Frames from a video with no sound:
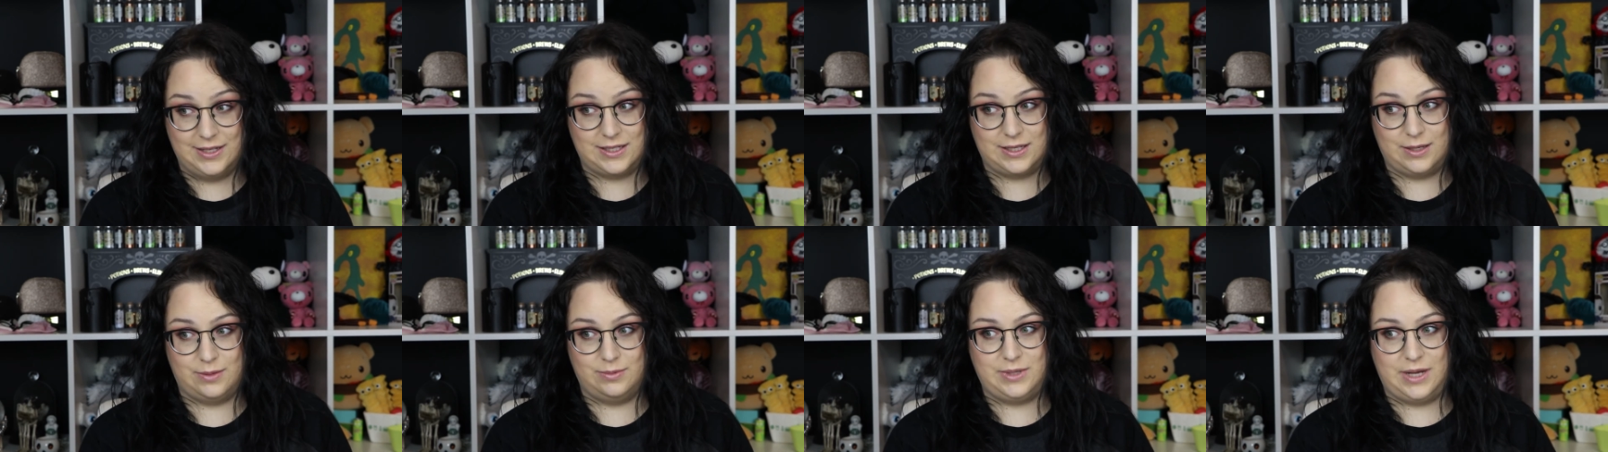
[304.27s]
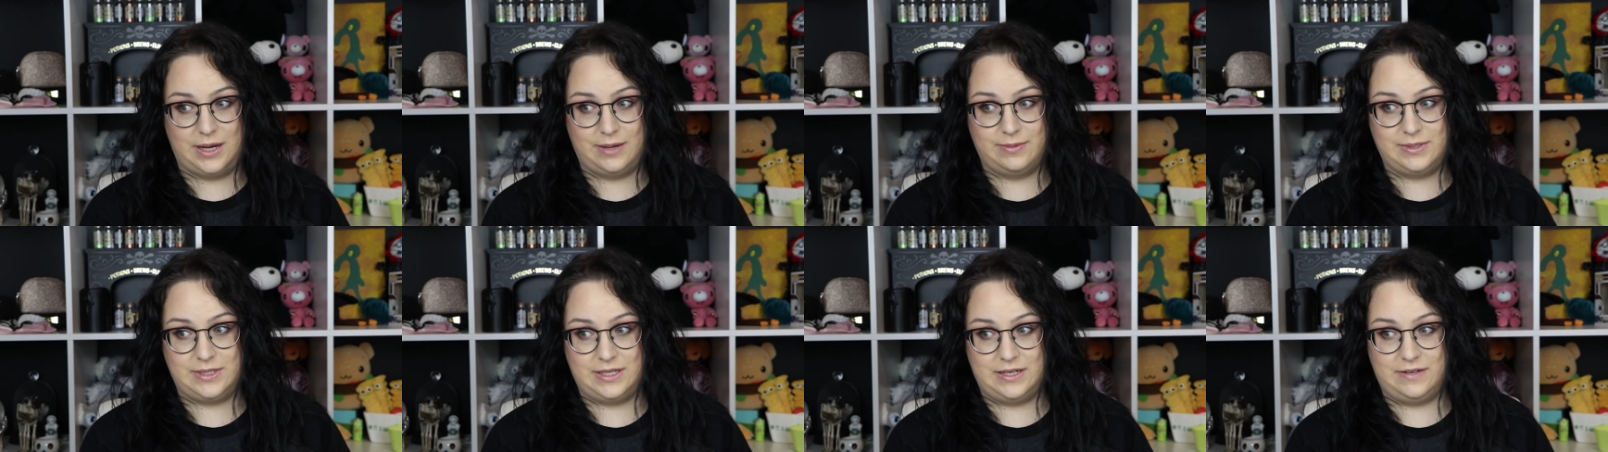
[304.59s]

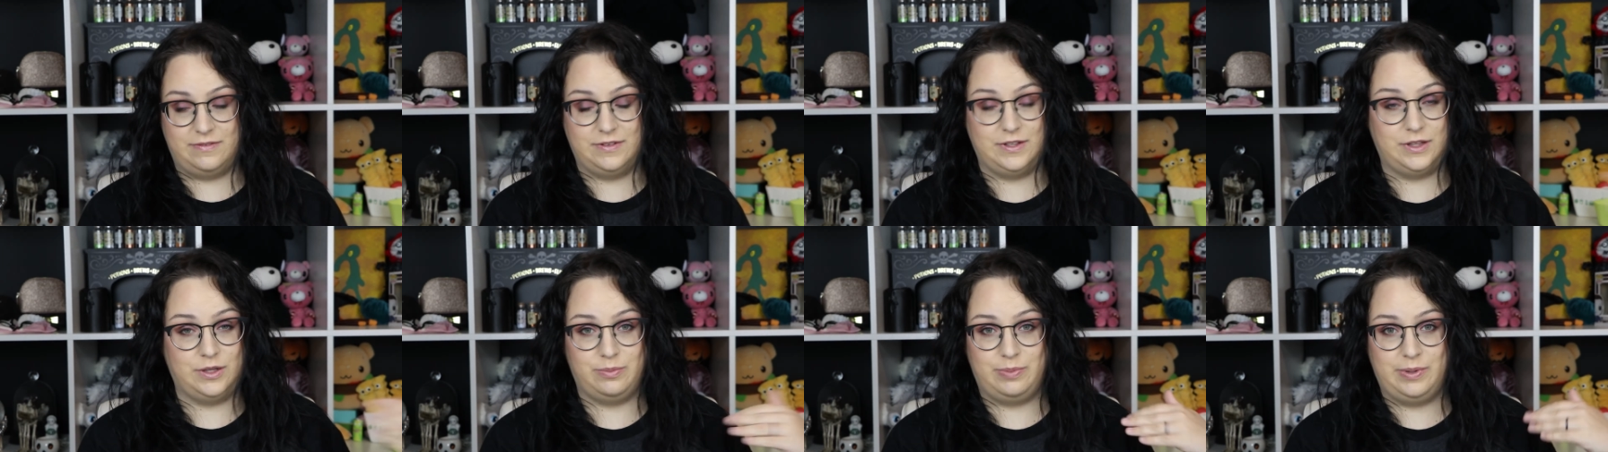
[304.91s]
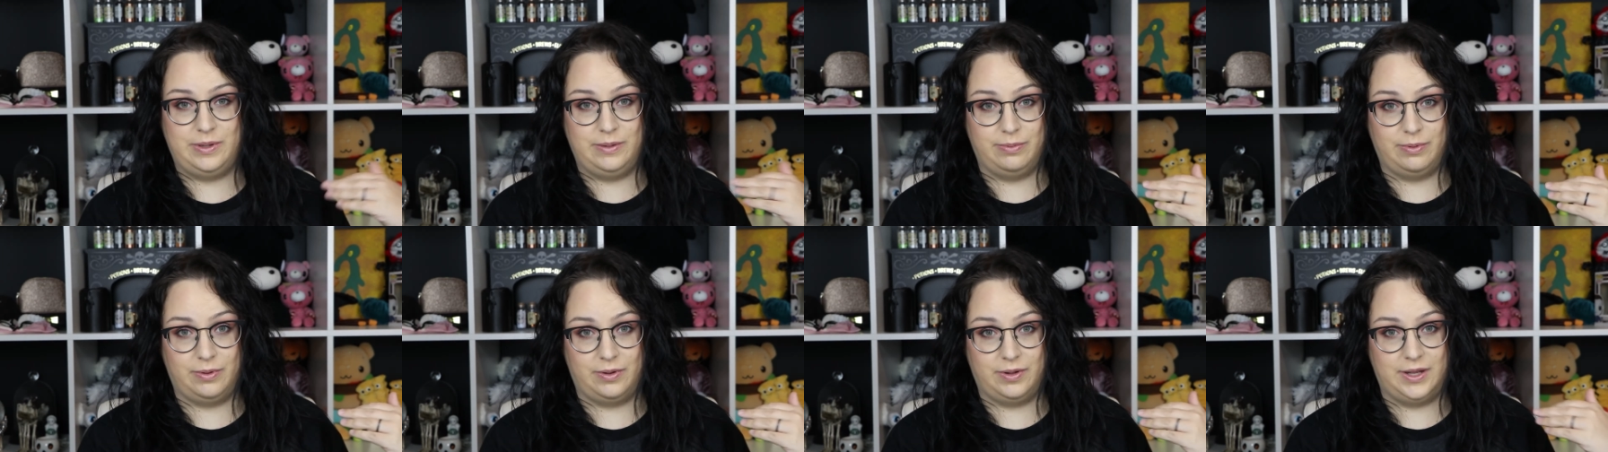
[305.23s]
sometimes even the
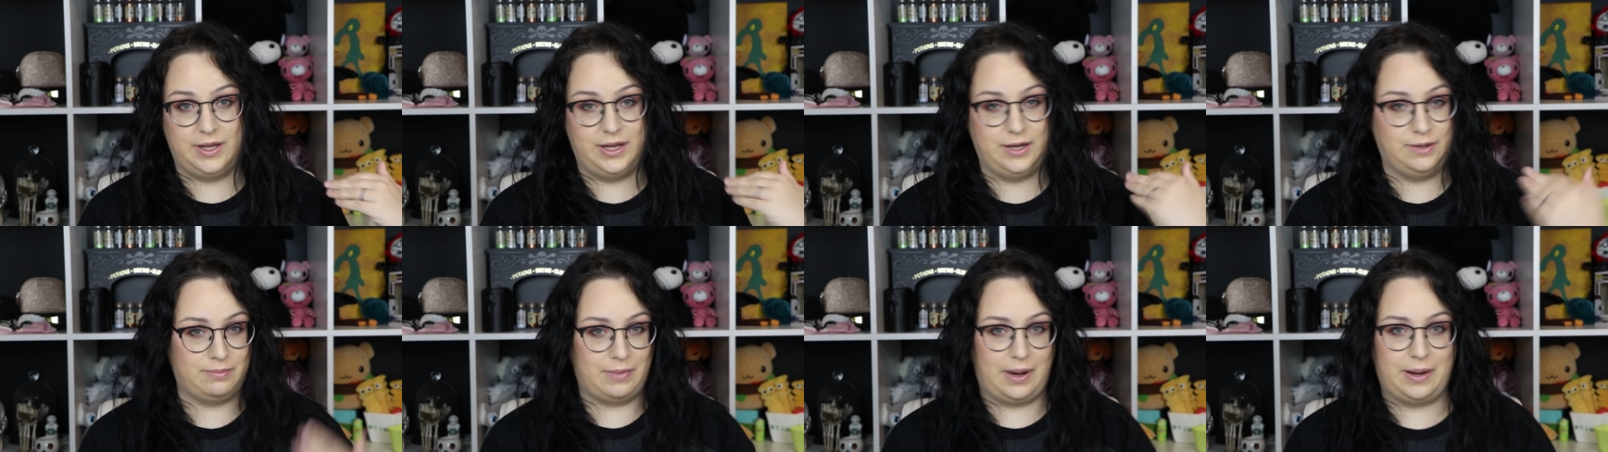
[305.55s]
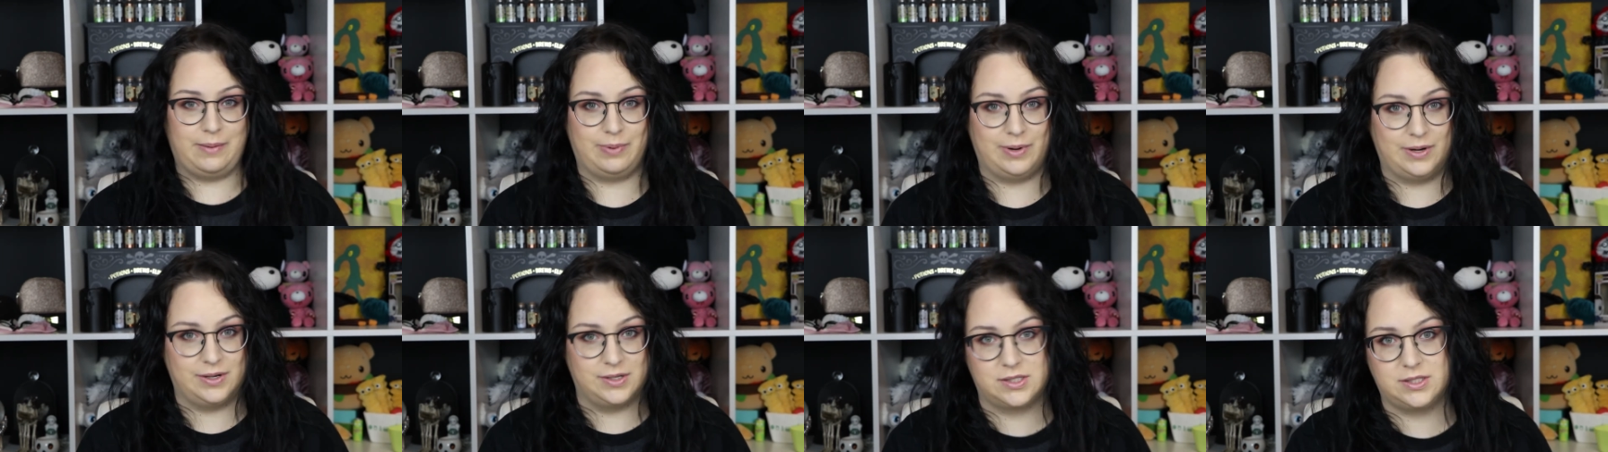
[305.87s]
people in my
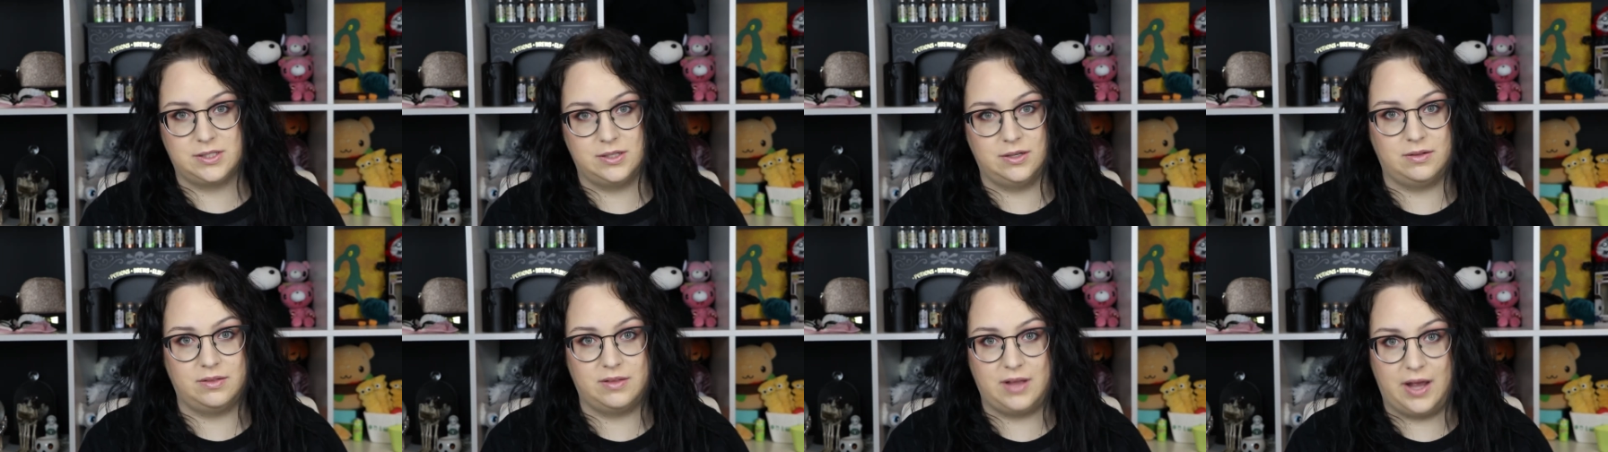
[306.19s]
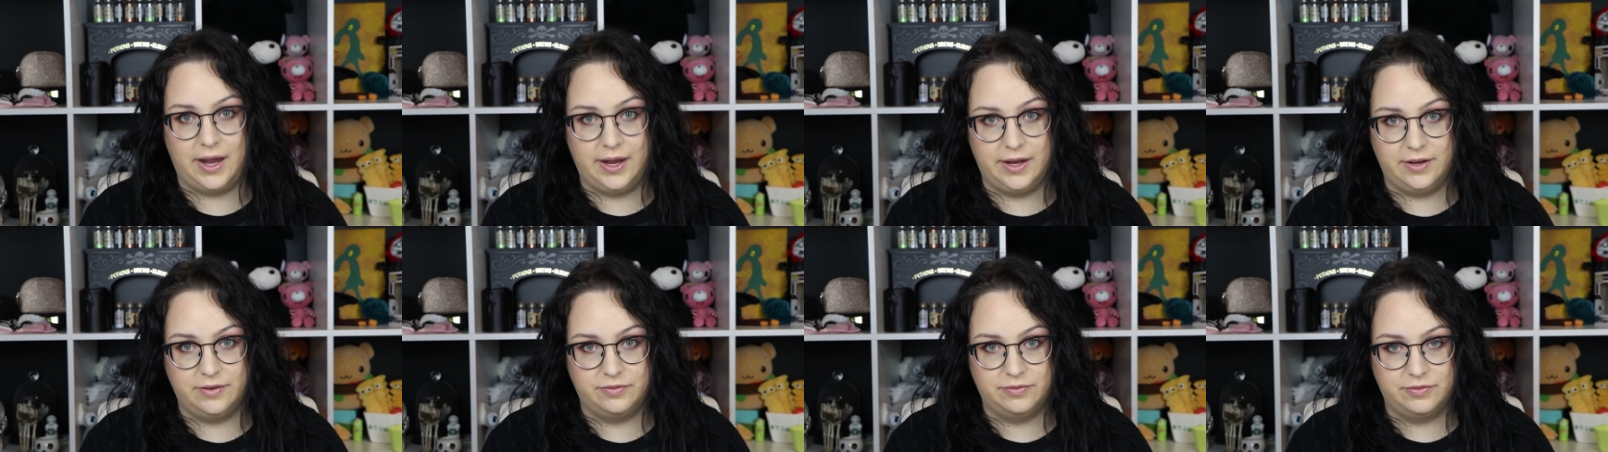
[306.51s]
personal
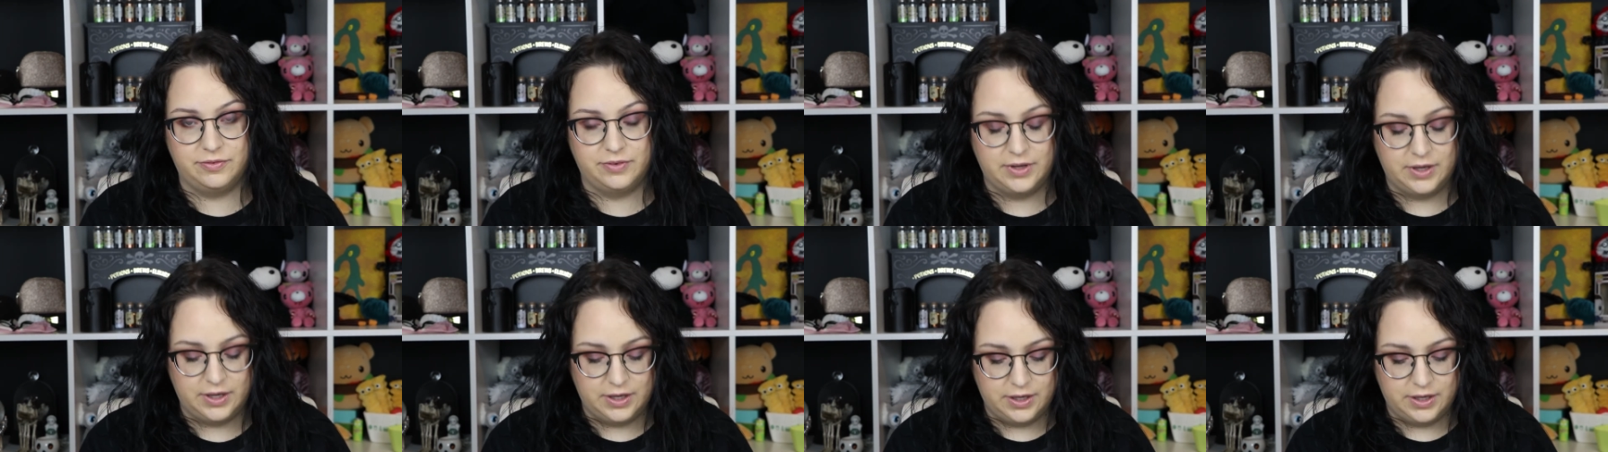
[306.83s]
life.